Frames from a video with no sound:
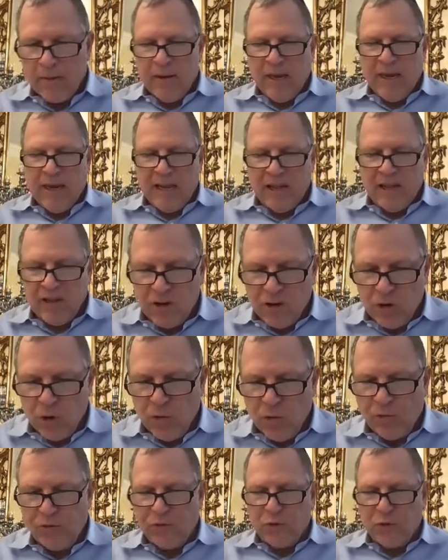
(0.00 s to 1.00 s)
eating the
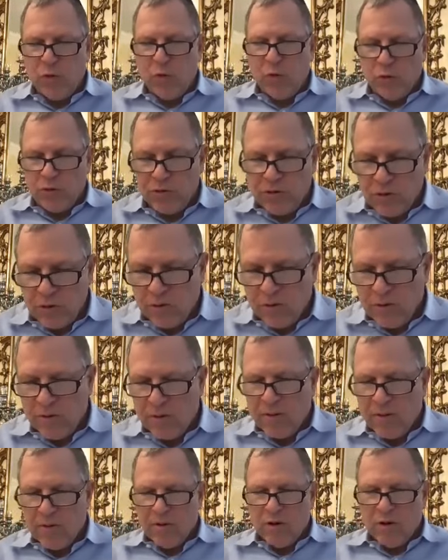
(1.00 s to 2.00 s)
new fruit,
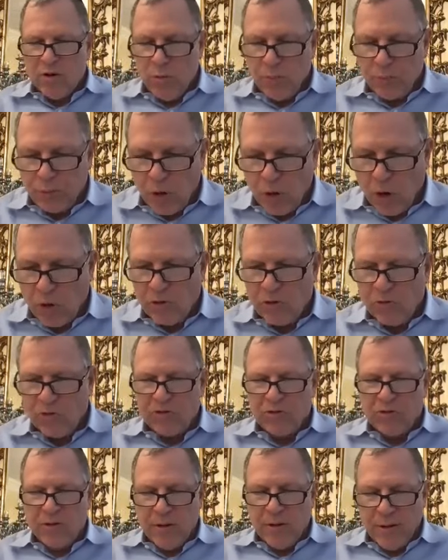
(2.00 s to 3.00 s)
the new
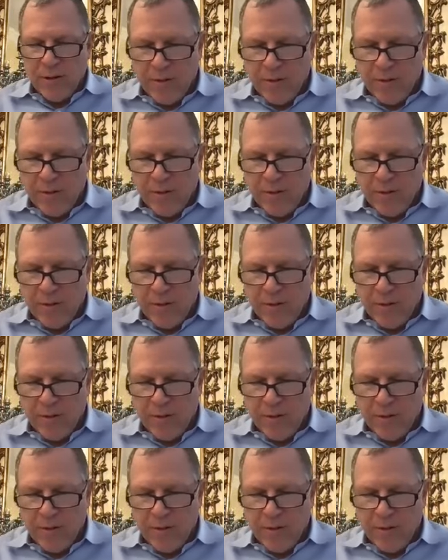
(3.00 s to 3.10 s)
produce,